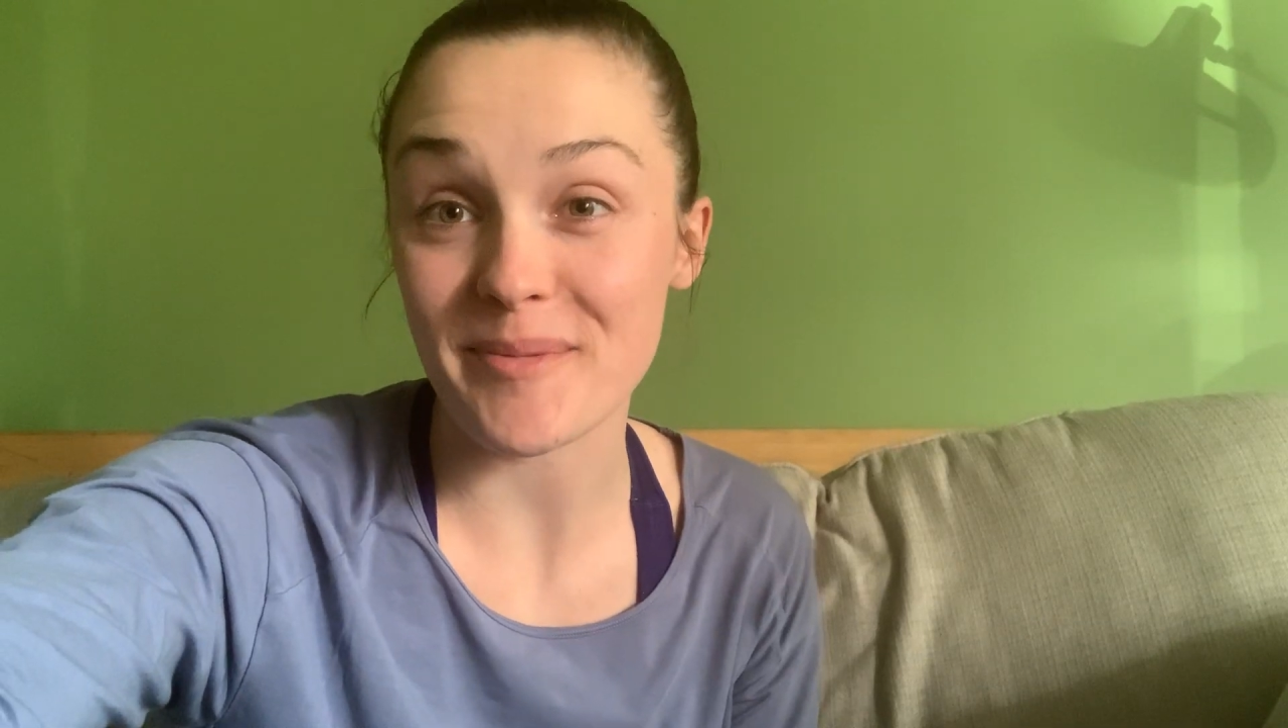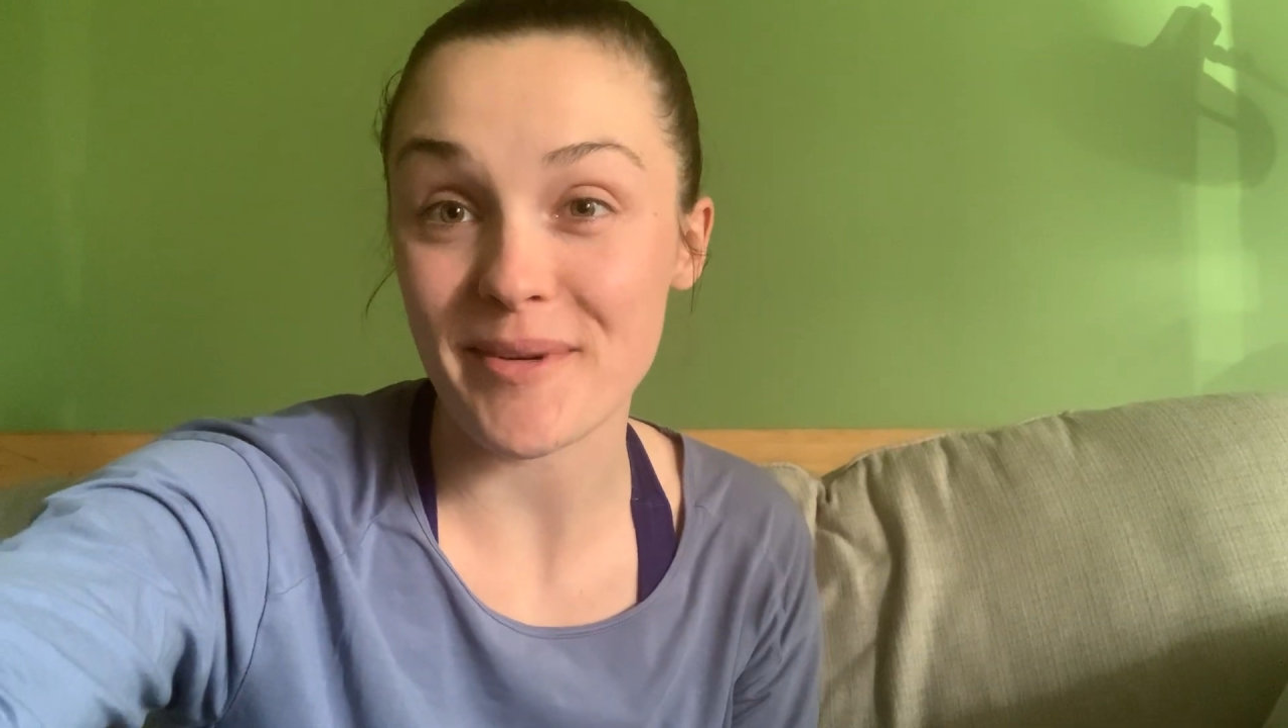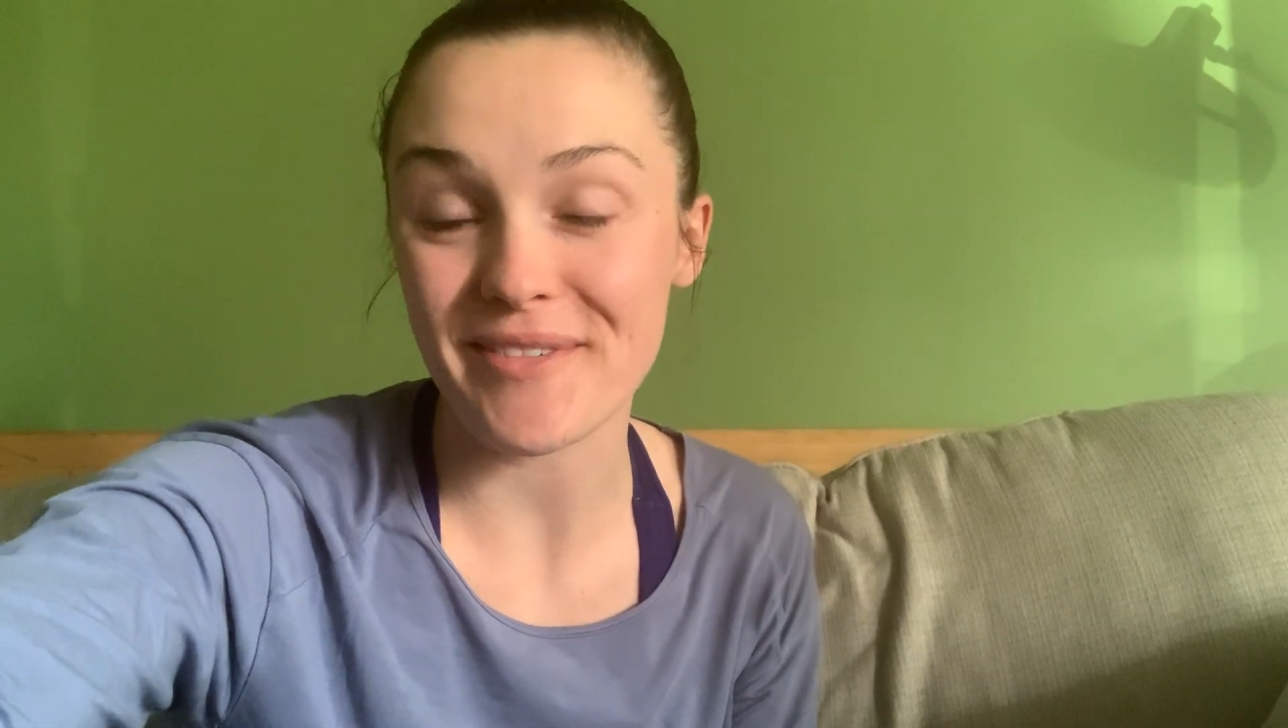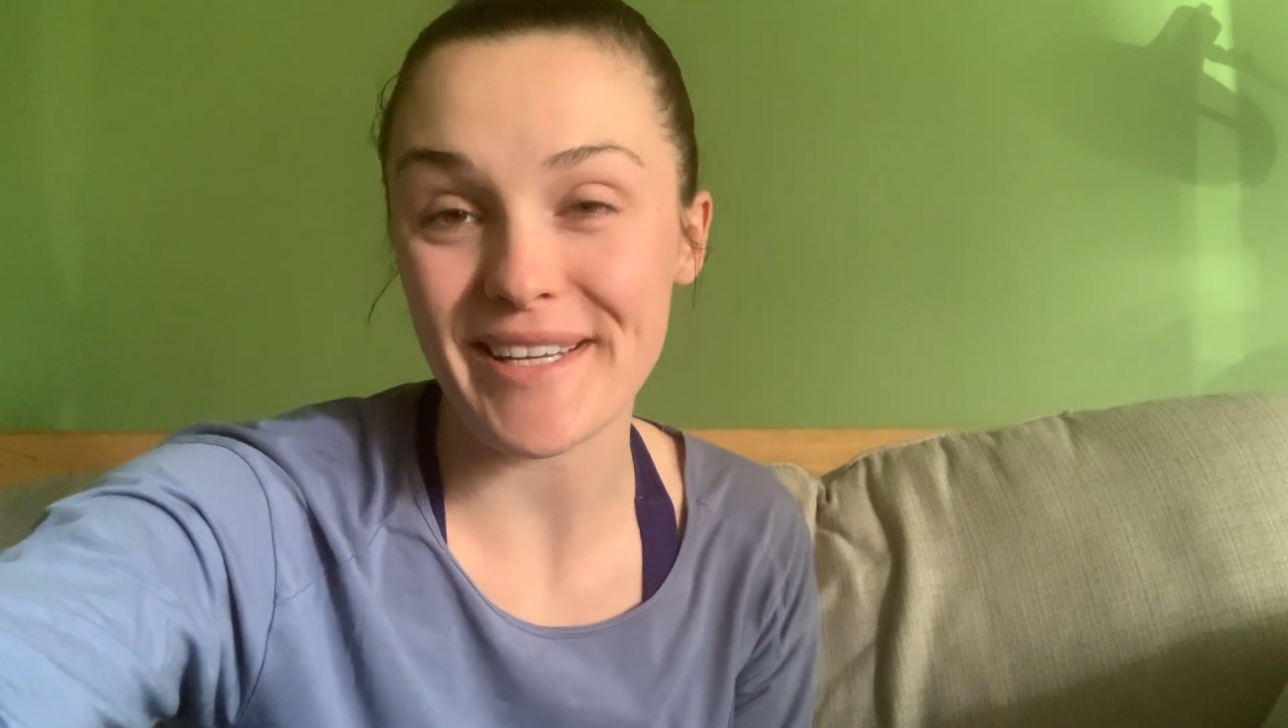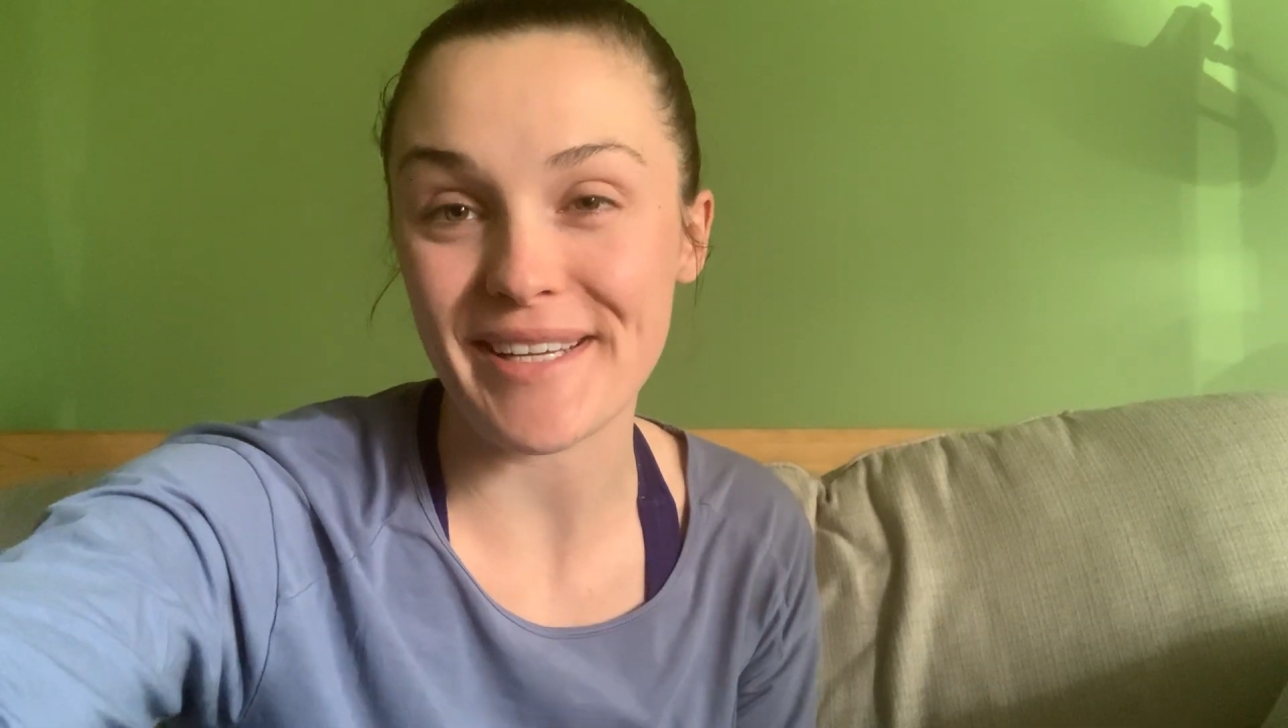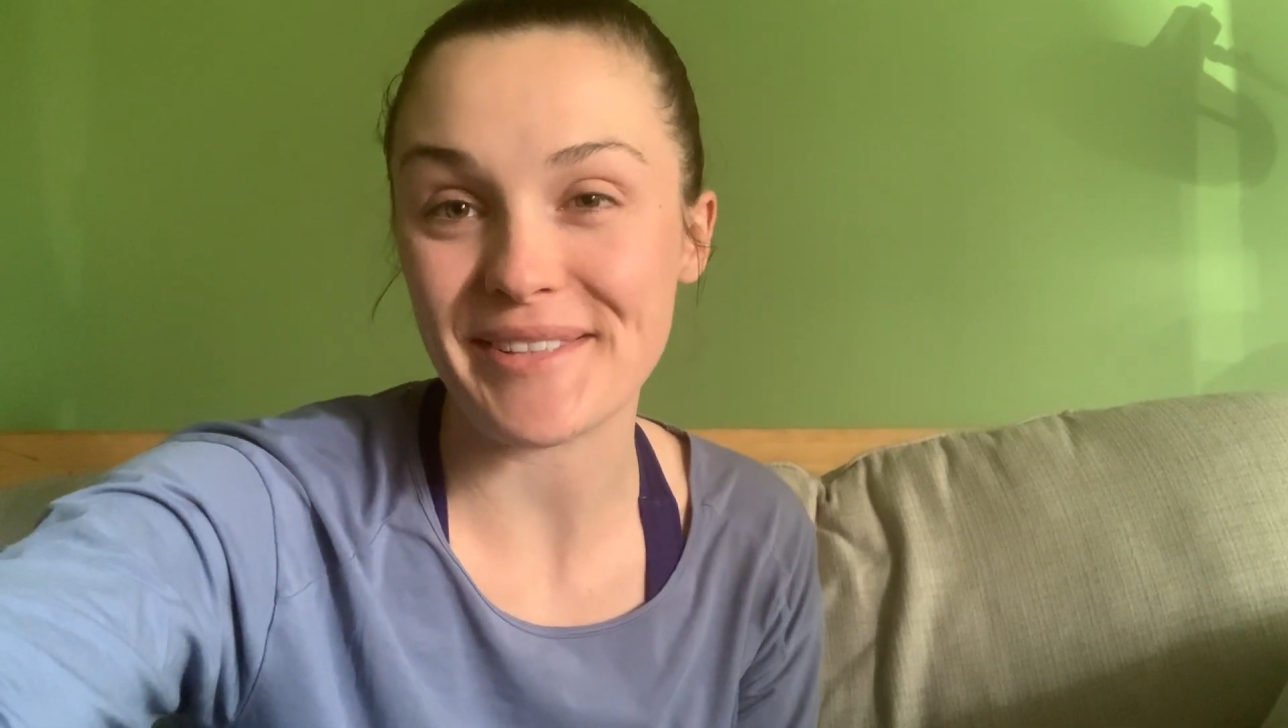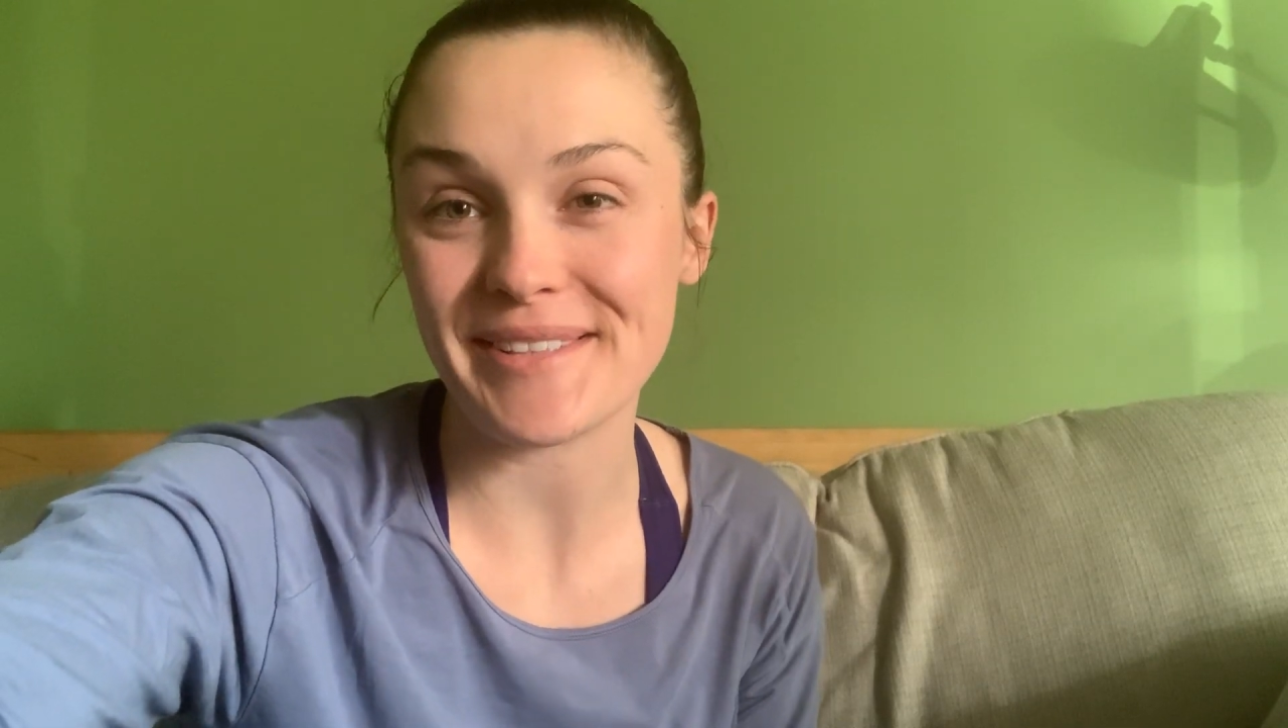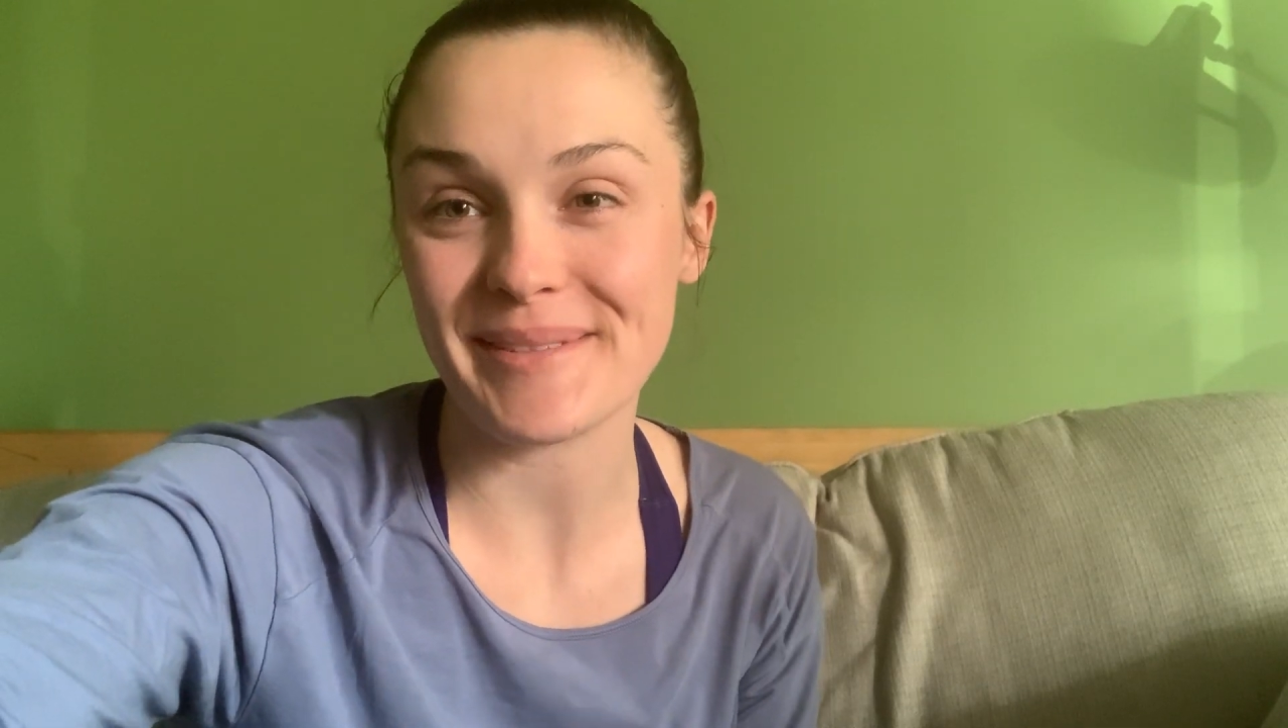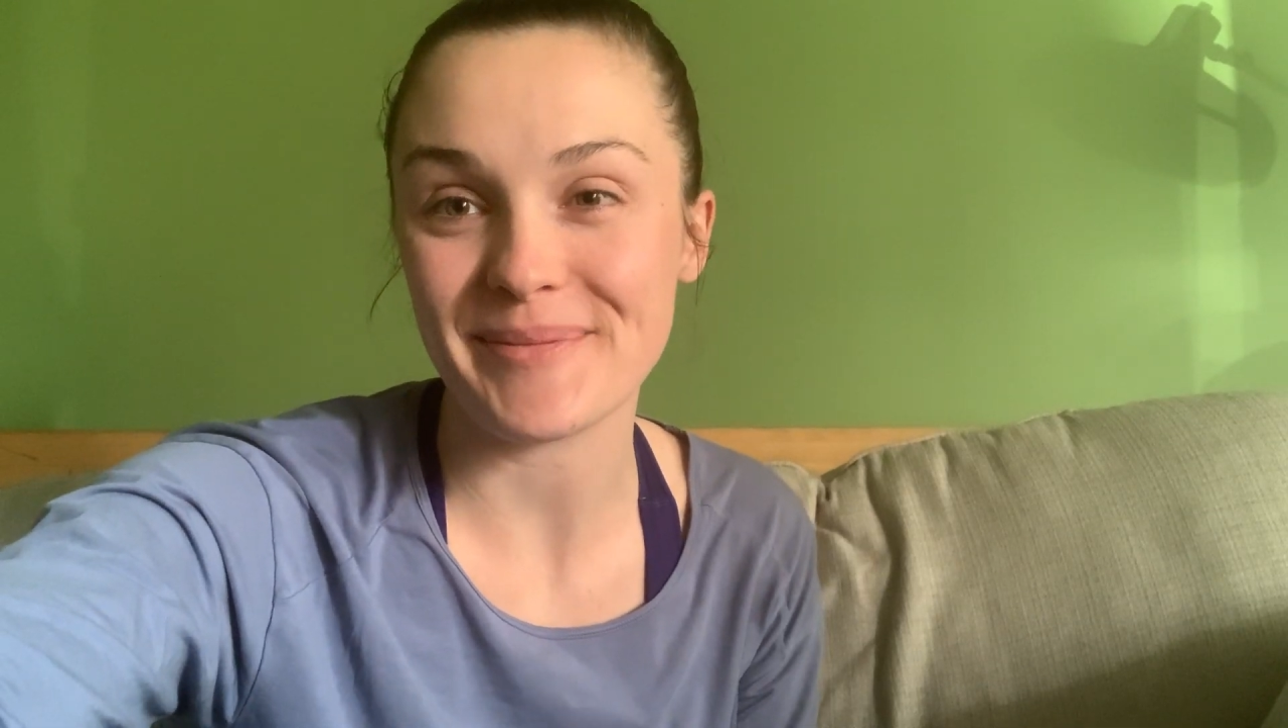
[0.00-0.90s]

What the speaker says: more videos.